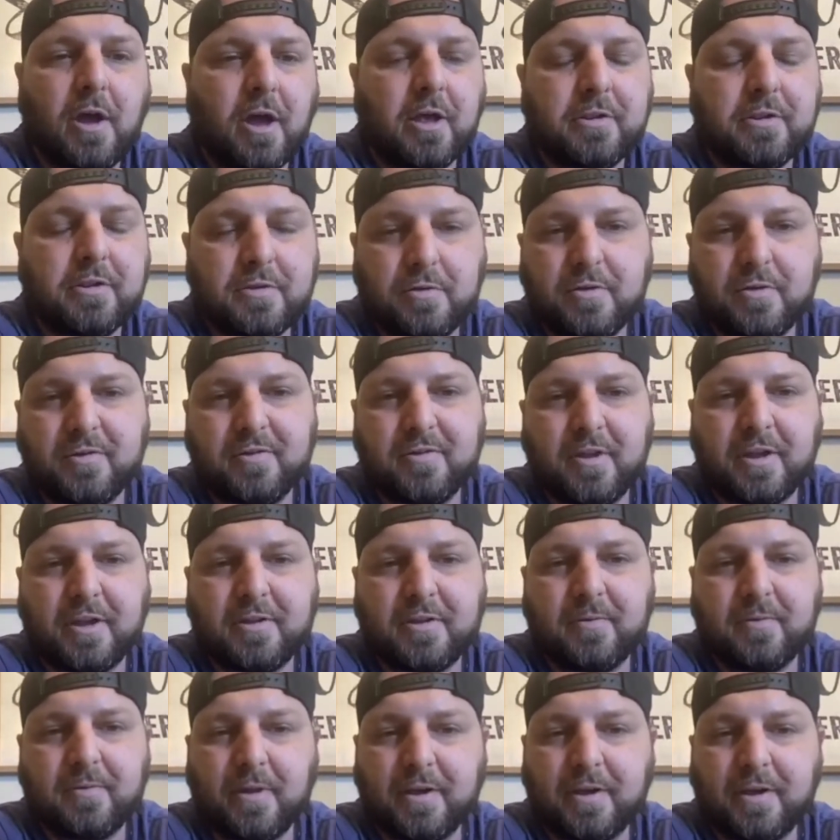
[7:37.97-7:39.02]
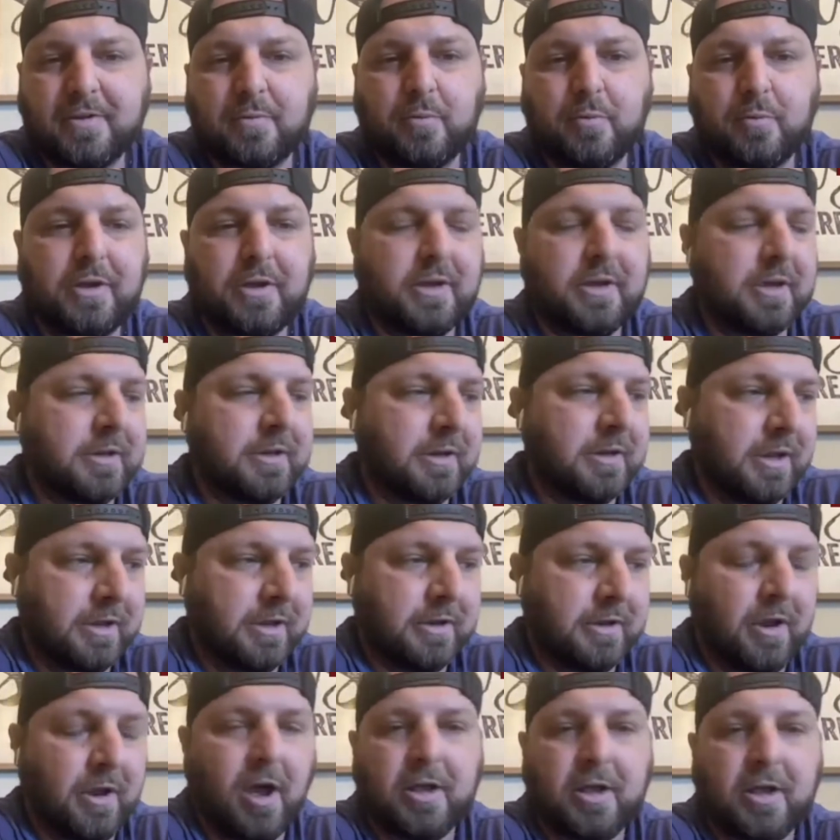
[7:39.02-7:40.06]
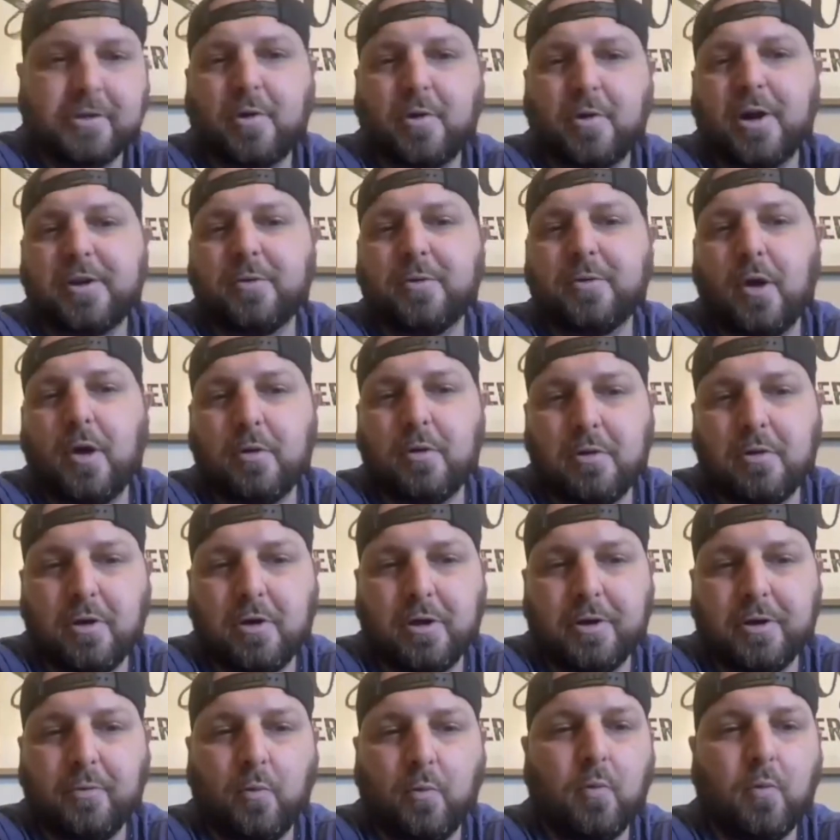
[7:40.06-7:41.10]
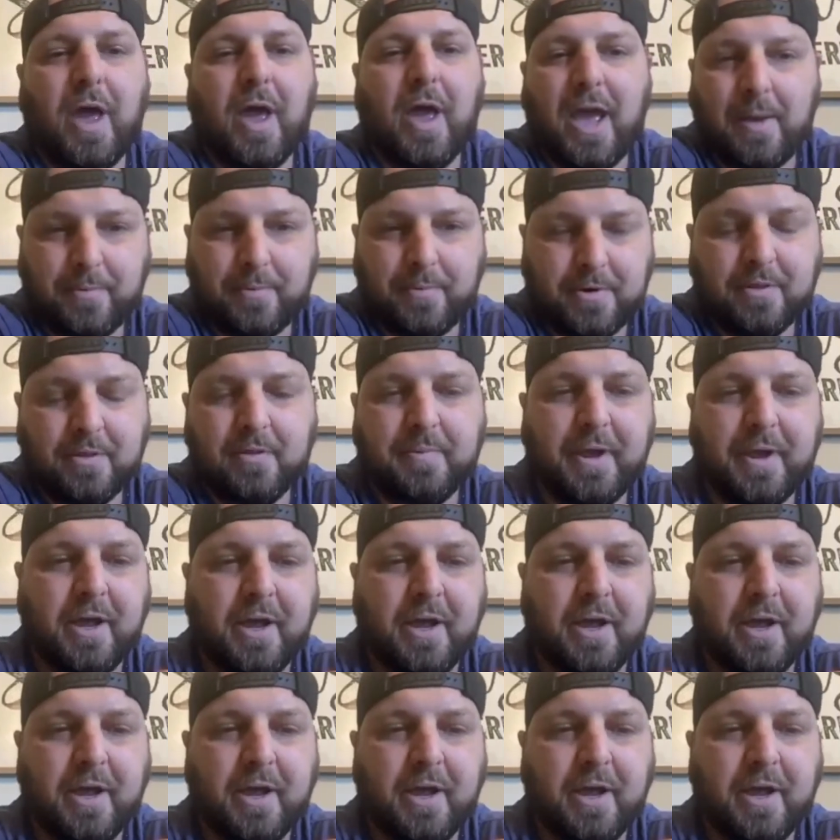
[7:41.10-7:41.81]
to this next week and not try to dwell on what happened in the